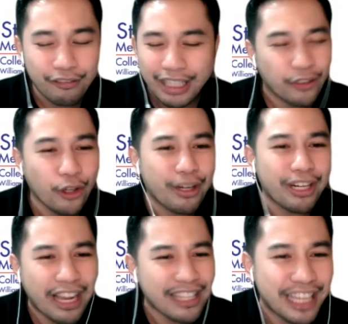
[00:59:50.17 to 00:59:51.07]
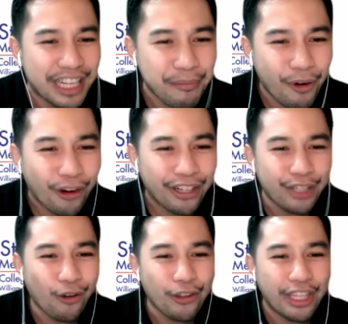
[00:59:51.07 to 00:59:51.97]
well no one writes anymore
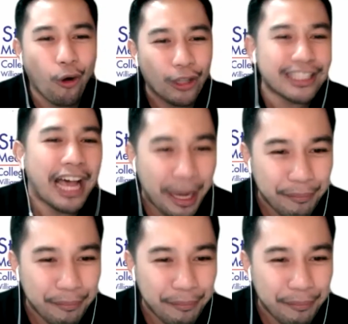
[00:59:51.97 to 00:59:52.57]
they're all, they all type